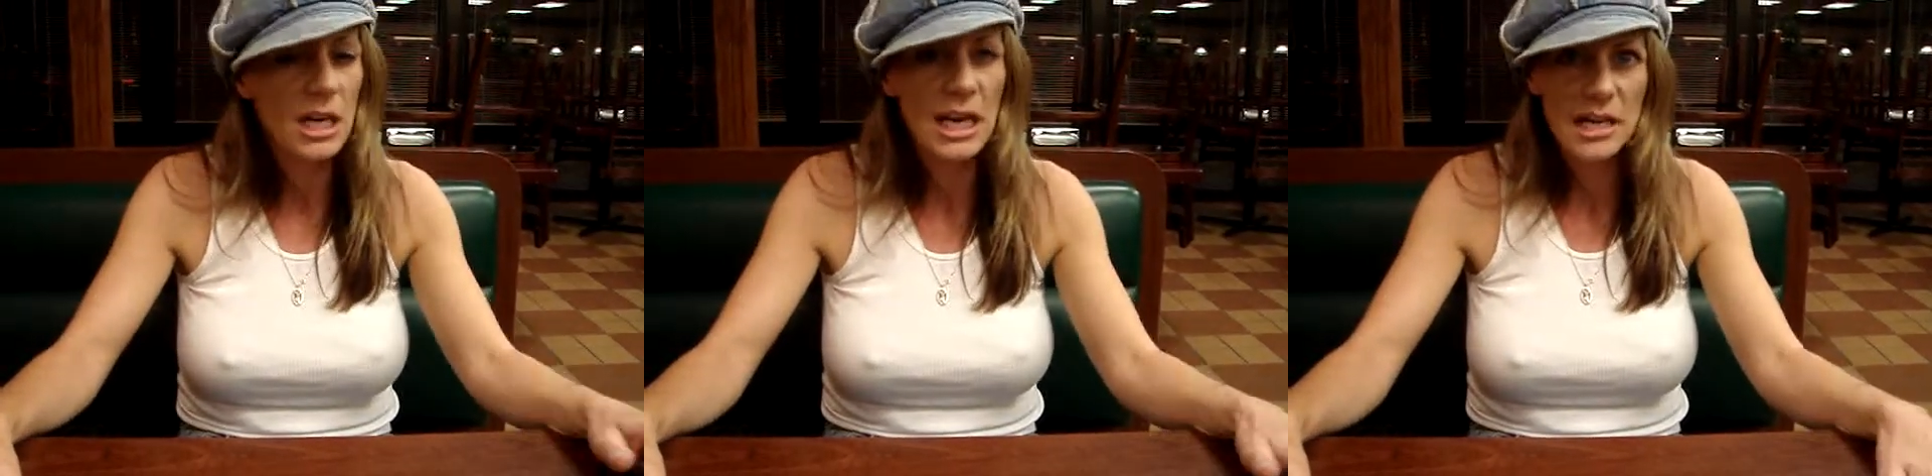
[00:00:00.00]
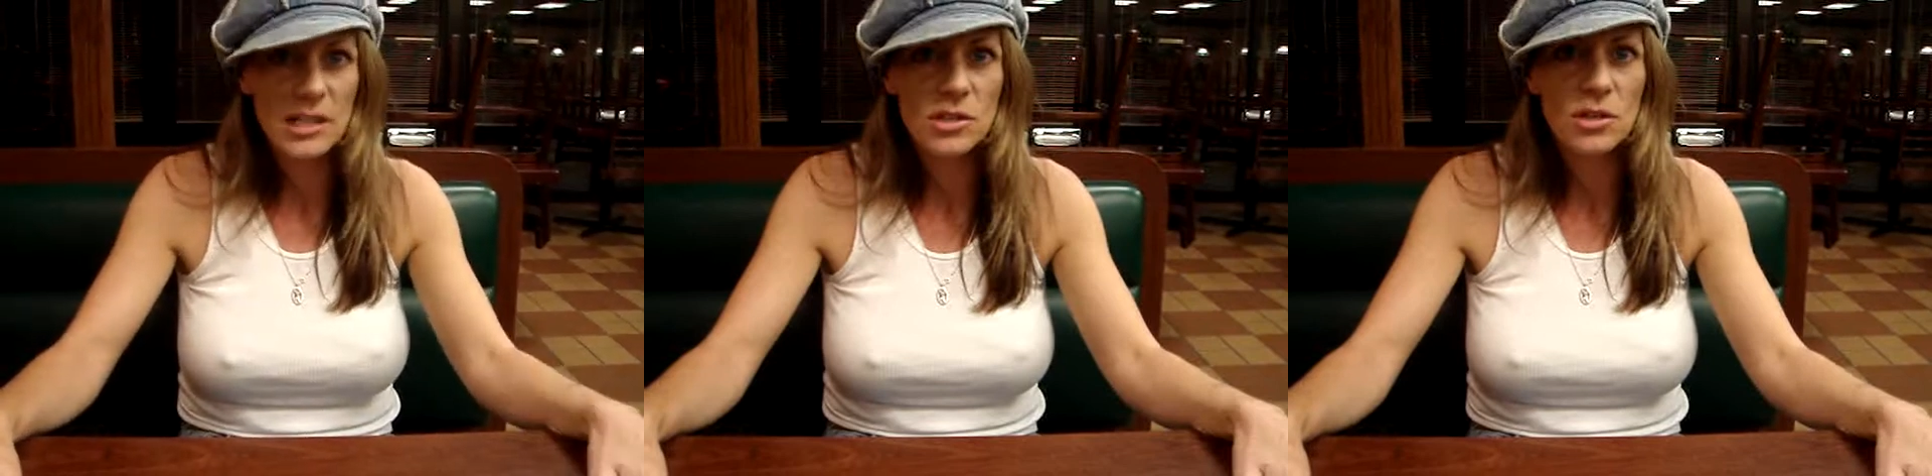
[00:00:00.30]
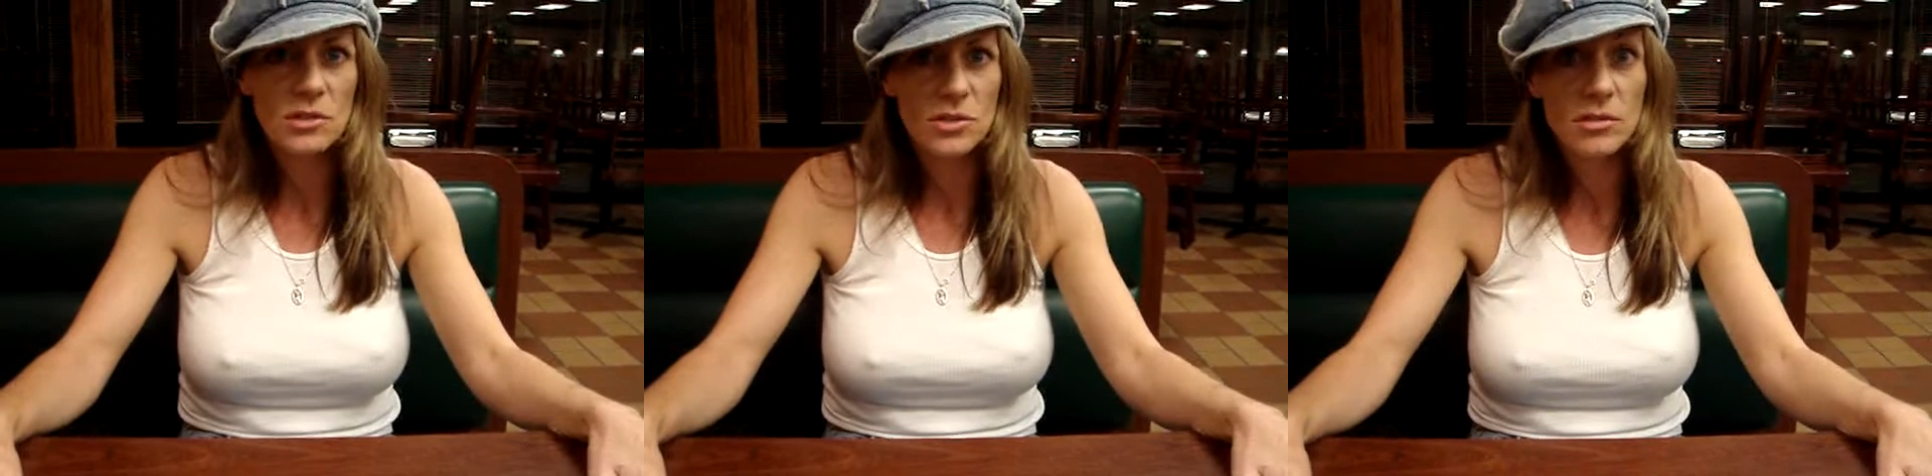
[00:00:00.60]
a dancer
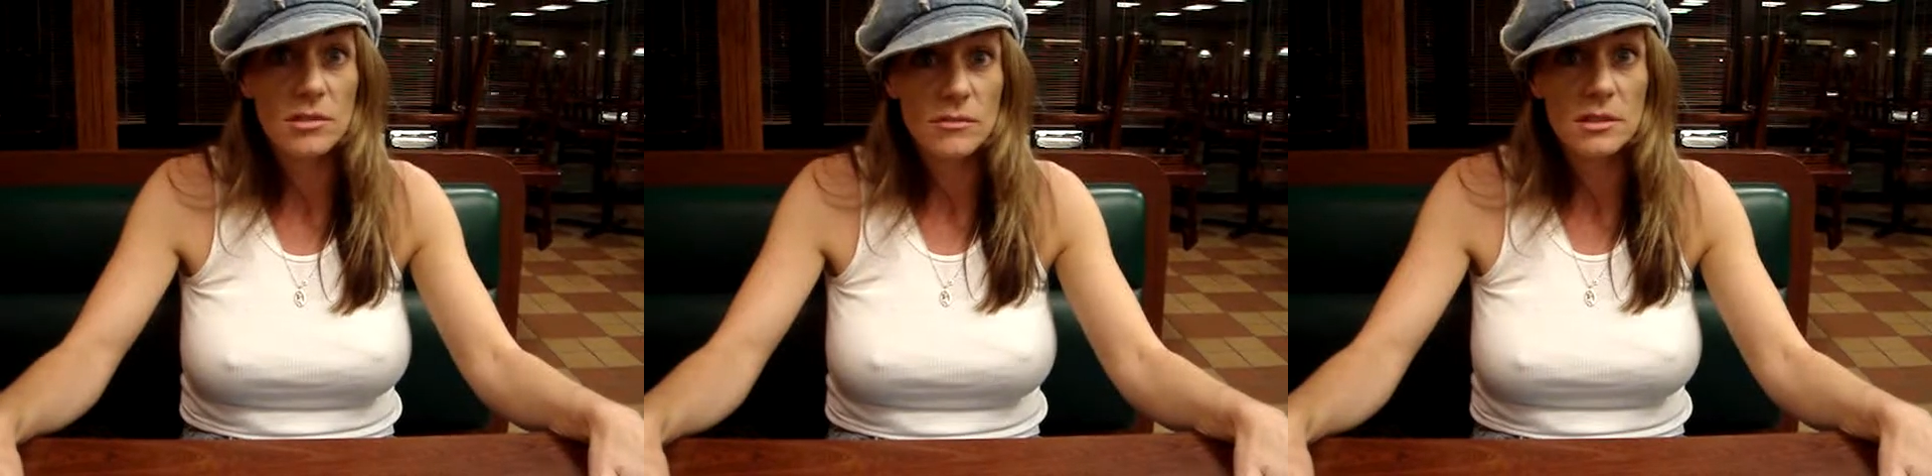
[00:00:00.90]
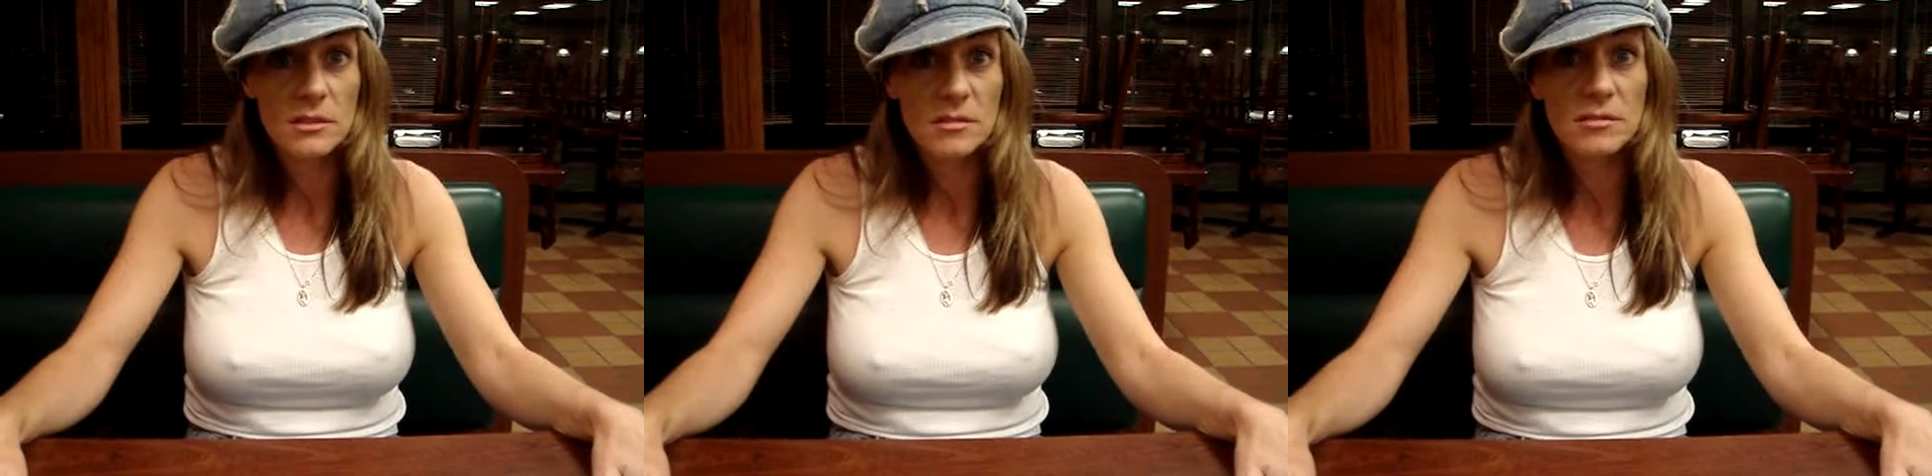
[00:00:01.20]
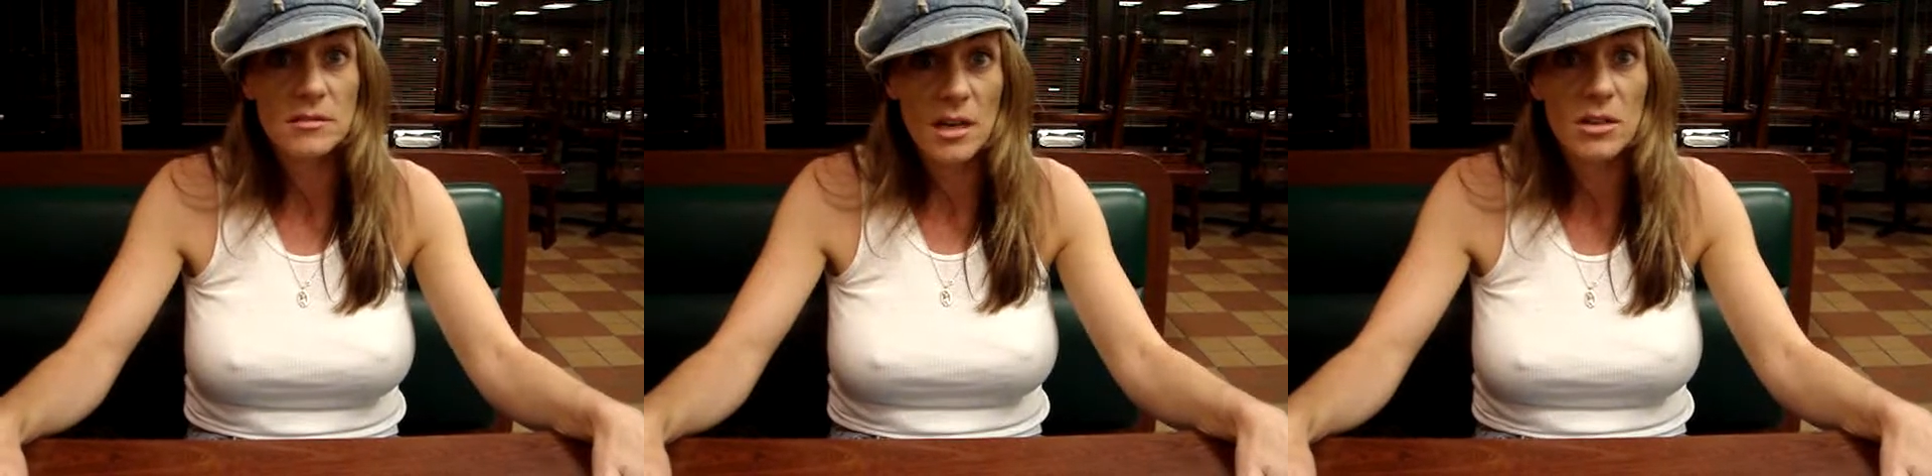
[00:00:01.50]
are two different
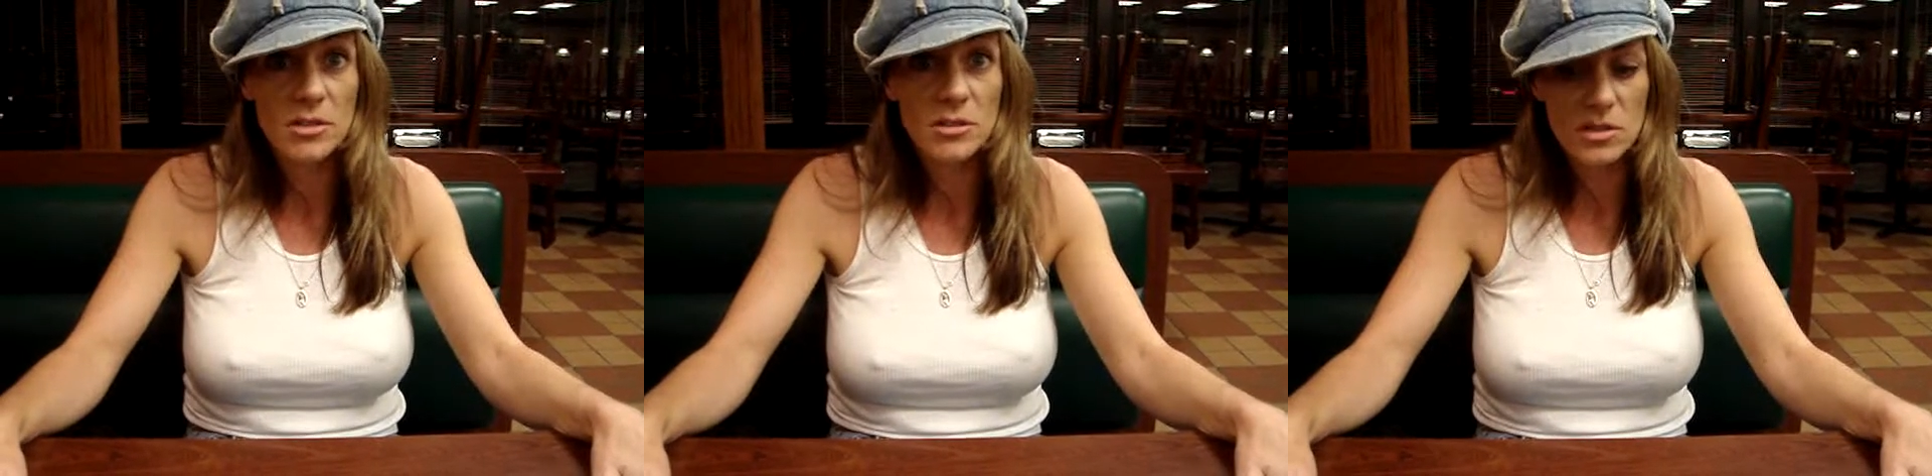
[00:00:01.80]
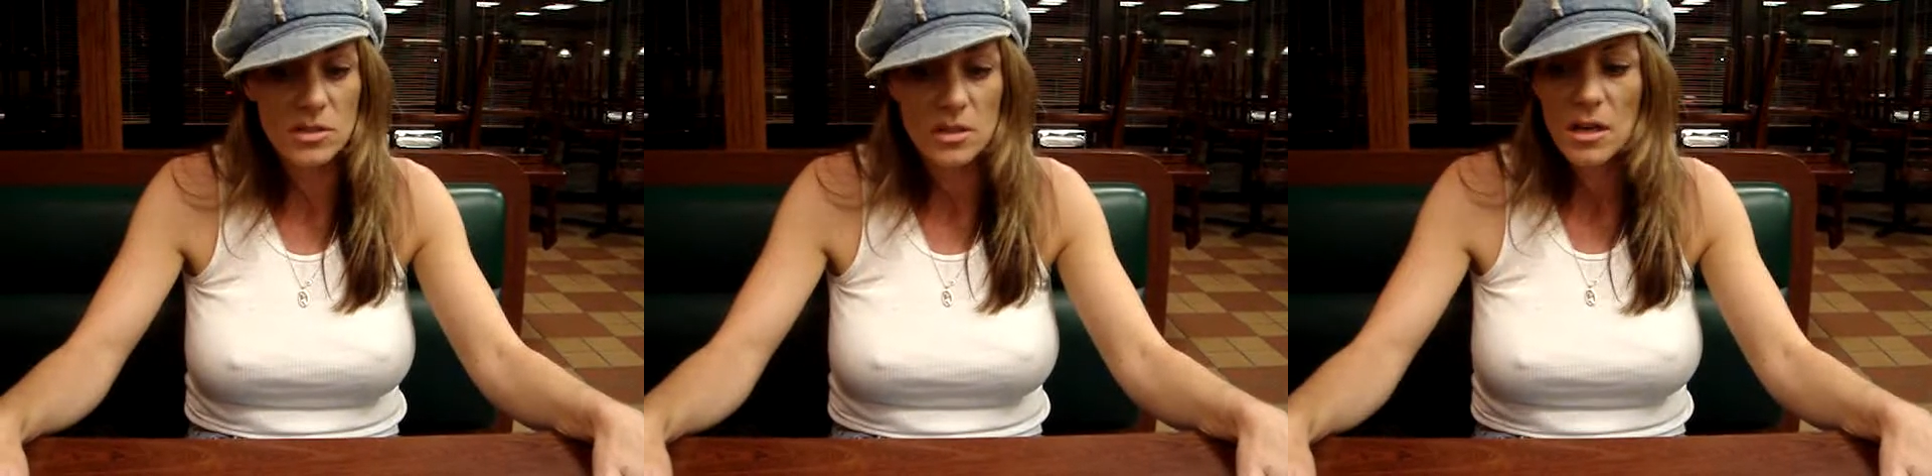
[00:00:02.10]
characters.